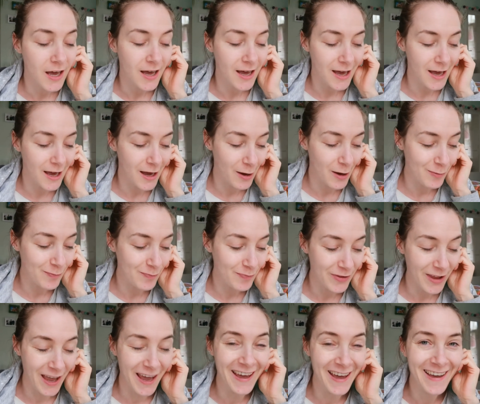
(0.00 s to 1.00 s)

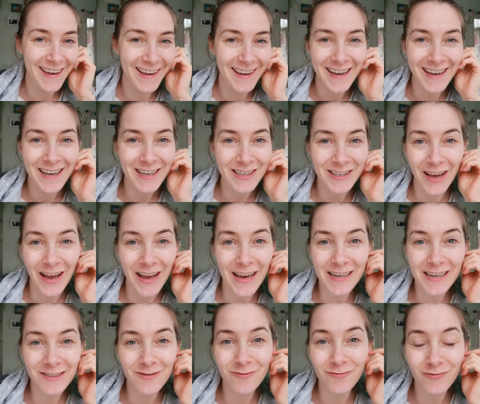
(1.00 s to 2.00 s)

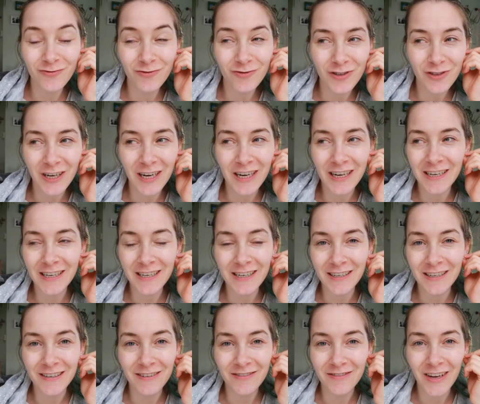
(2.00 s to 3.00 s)
It
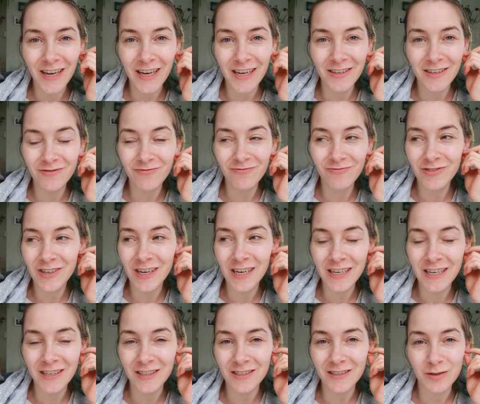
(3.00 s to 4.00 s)
really
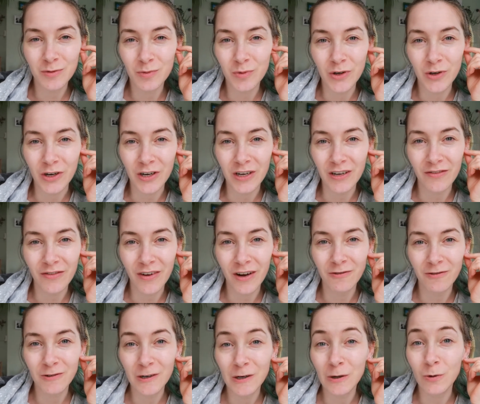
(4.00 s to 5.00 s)
doesn't work if I
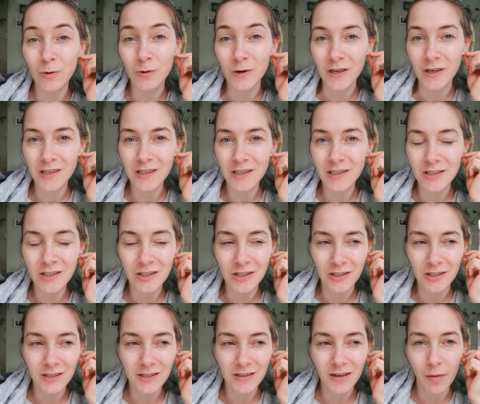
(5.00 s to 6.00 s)
record
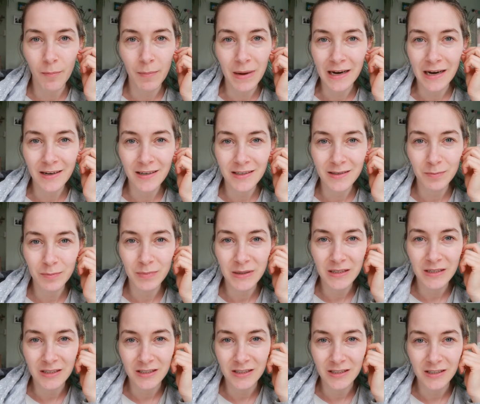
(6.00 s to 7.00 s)
just a minute,
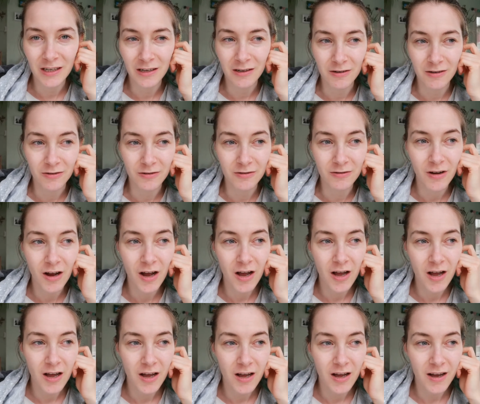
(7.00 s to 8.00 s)
because then you
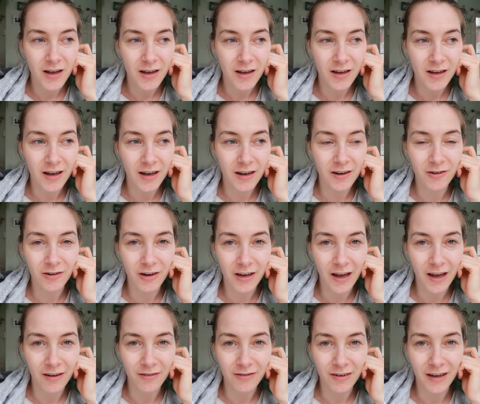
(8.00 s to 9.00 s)
only
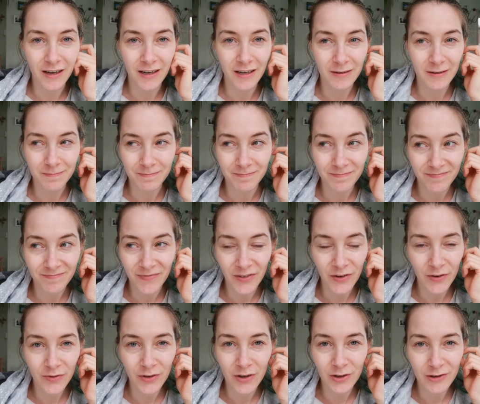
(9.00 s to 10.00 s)
have like a
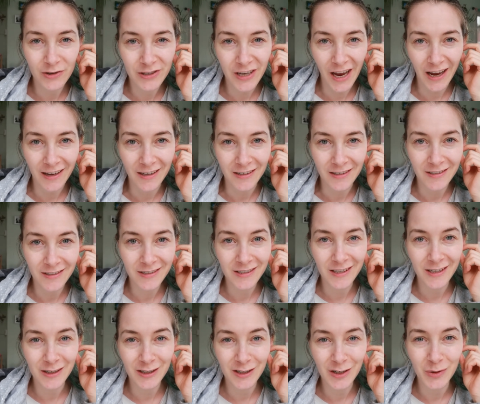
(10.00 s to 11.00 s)
few seconds
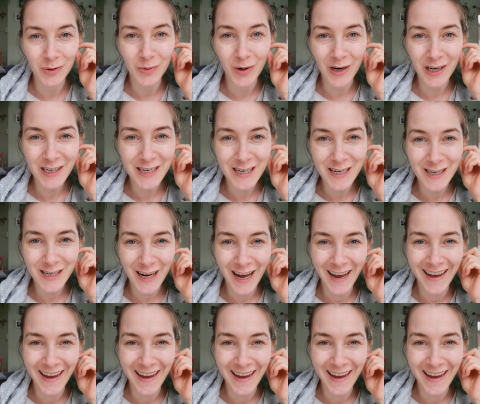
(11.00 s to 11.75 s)
to watch.